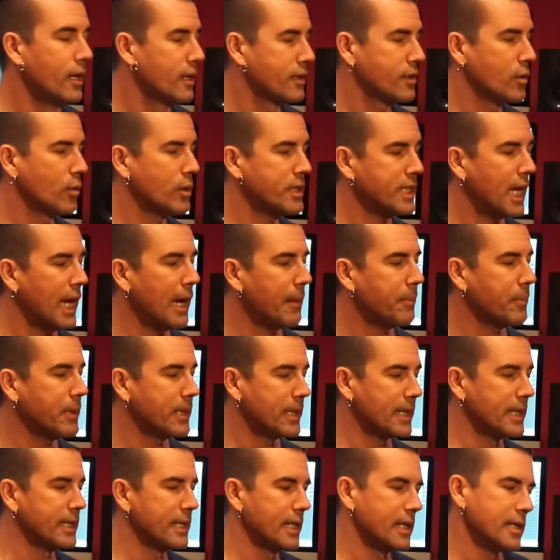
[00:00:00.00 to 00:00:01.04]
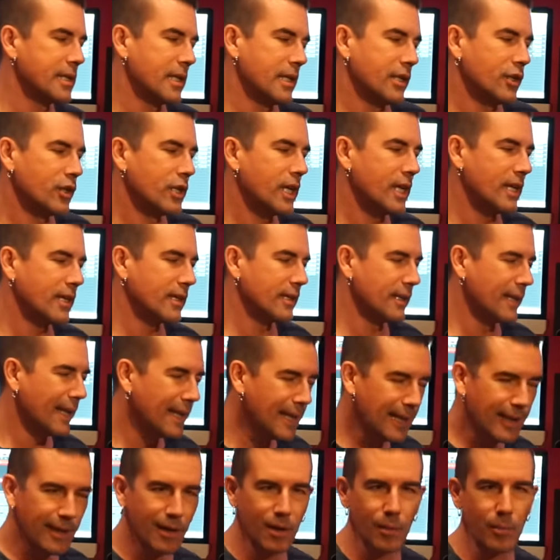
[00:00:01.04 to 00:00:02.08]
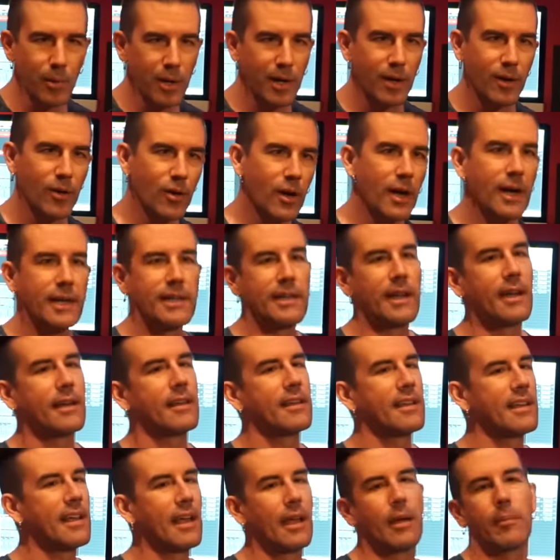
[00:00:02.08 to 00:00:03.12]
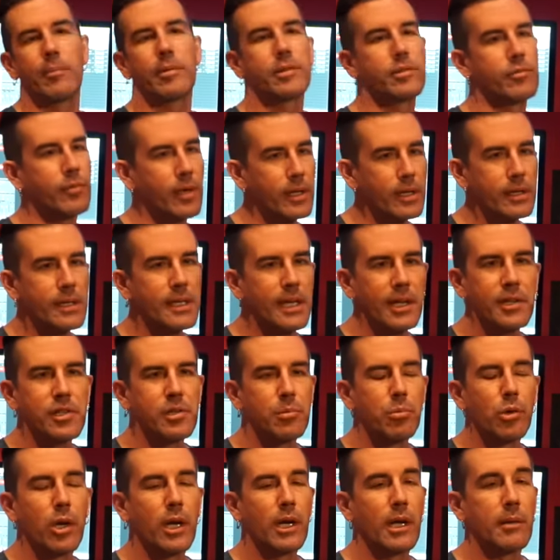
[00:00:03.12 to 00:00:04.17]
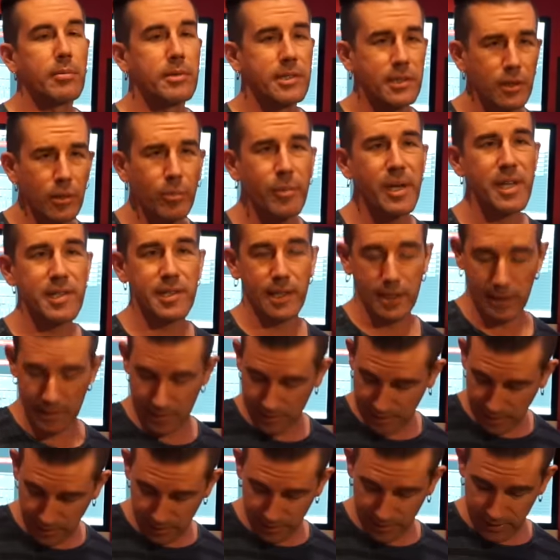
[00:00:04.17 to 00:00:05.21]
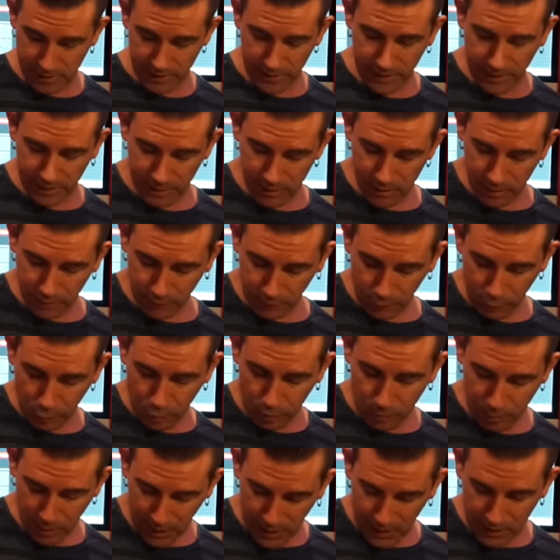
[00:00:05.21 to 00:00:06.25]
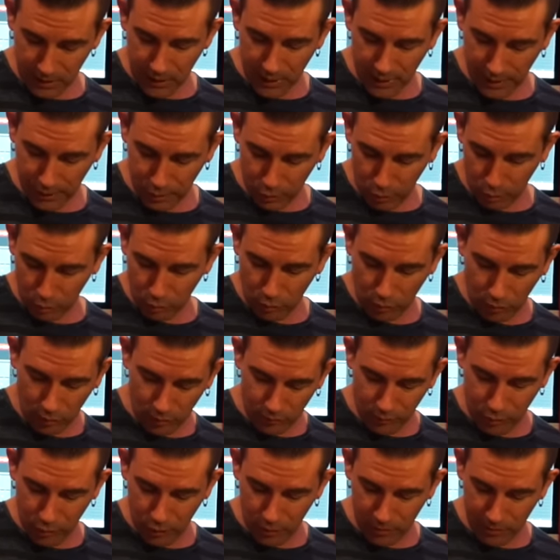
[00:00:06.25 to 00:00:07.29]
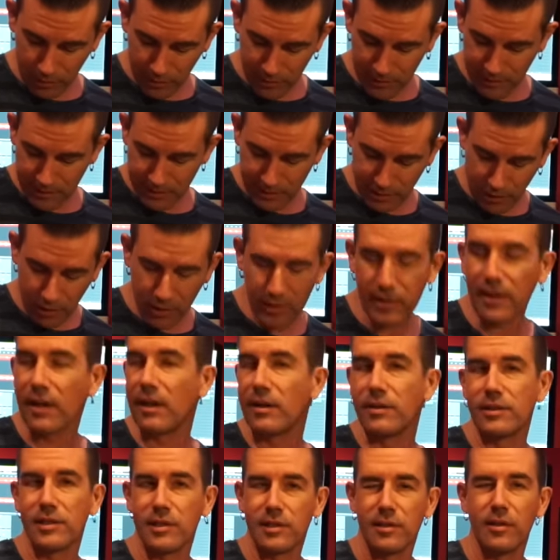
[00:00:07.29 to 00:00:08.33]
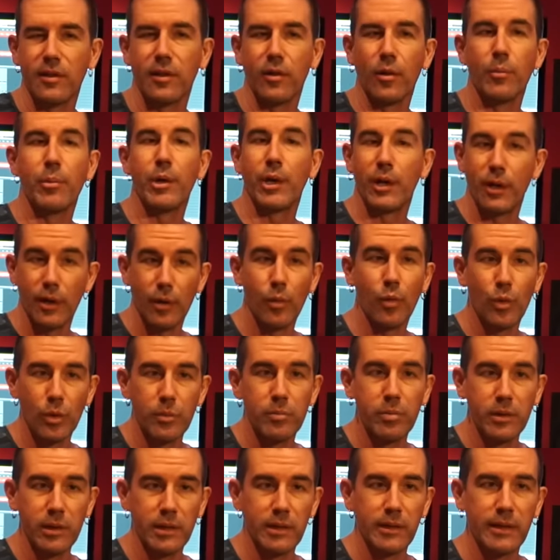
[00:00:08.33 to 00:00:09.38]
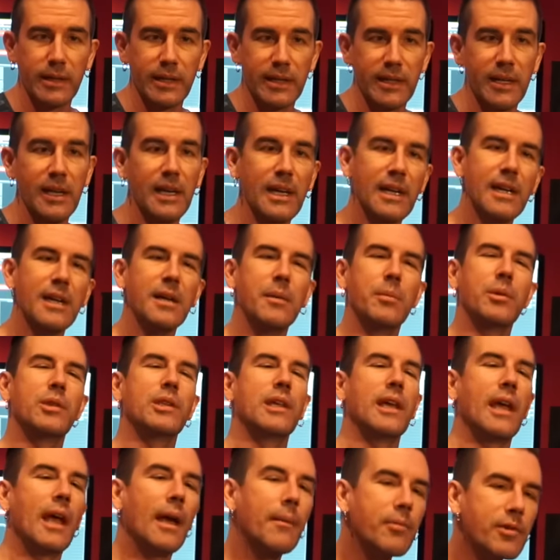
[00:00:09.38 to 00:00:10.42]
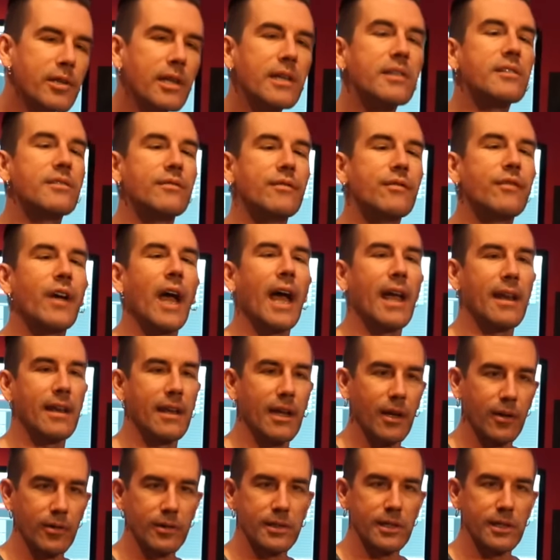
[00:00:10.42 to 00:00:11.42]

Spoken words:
So what's happening is you're getting a little bit of grind out of the amp. It's right on the edge of breakup. Still basically sounds clean, and if you were to pick light or roll the volume on the guitar down just a little bit, it would be clean. But the amp's nice and fat now.